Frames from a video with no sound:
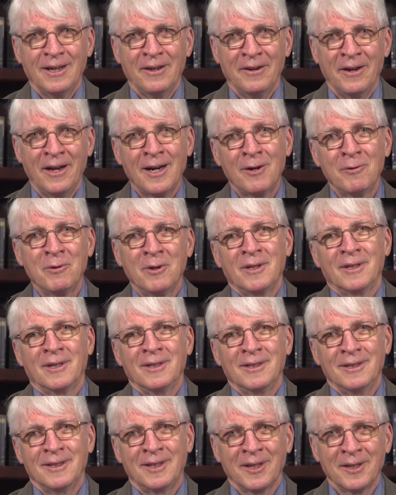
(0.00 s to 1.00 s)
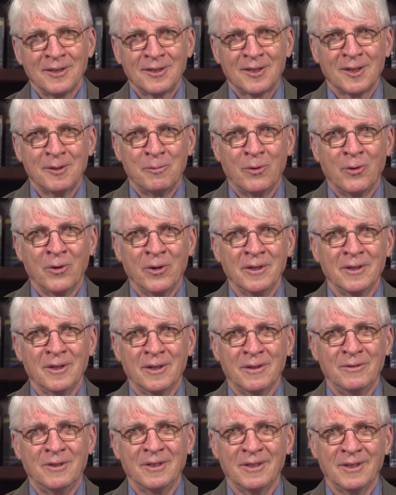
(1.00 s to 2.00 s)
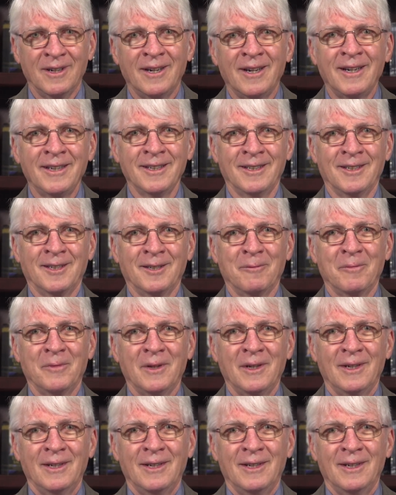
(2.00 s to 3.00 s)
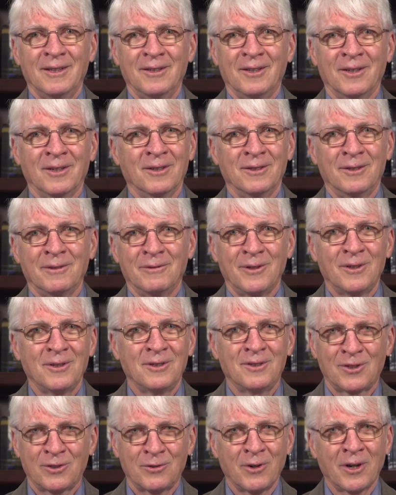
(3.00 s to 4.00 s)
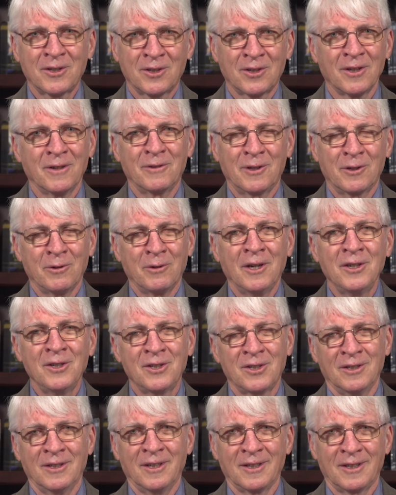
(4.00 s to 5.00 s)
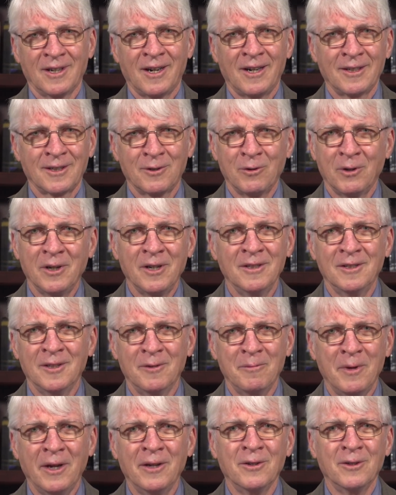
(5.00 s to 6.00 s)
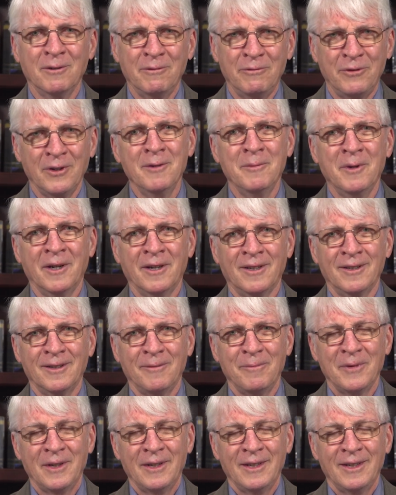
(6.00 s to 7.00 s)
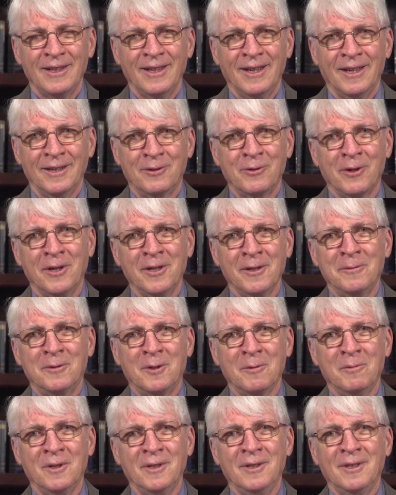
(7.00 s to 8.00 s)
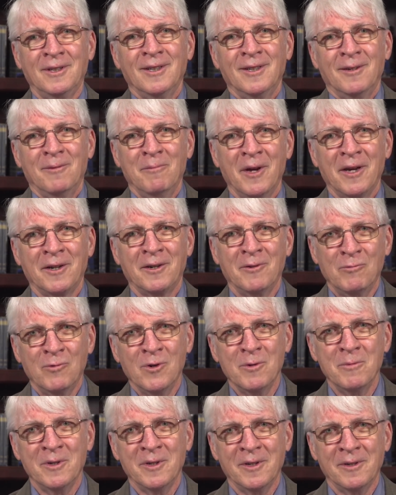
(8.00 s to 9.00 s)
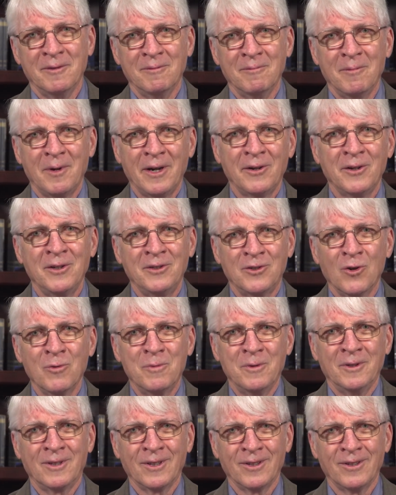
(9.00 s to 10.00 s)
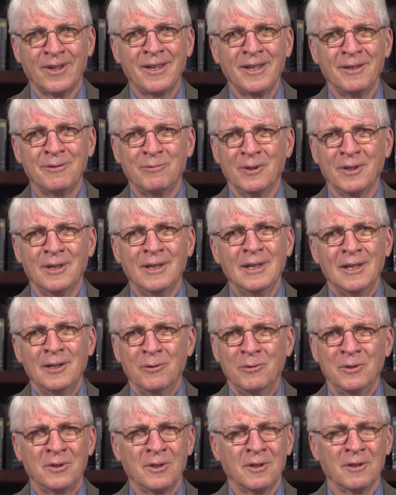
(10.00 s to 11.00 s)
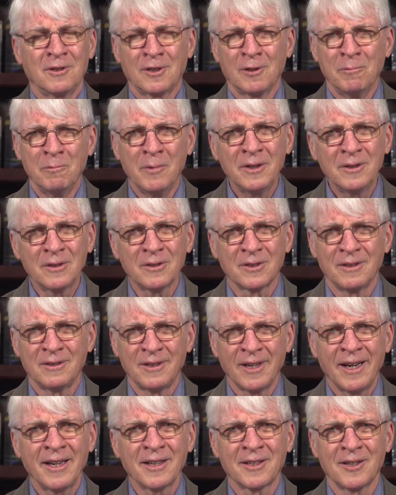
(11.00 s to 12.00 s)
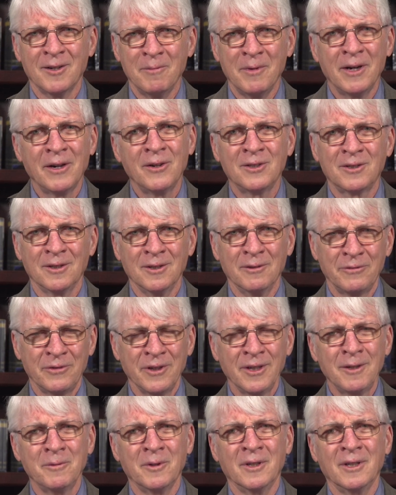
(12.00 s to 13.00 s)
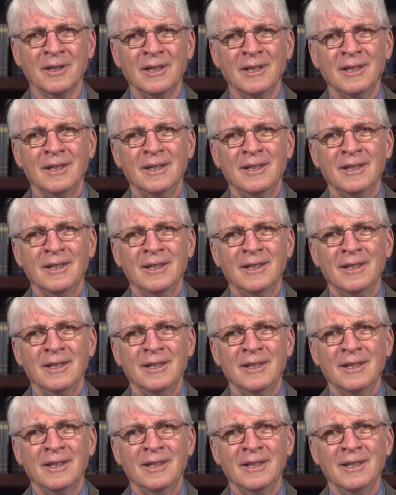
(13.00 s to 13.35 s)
Now we're getting to the point of denying the very structure of creation, that God created them male and female and created them to be man and woman and marriage open to life. We're seeing a tremendous attack on marriage and the family.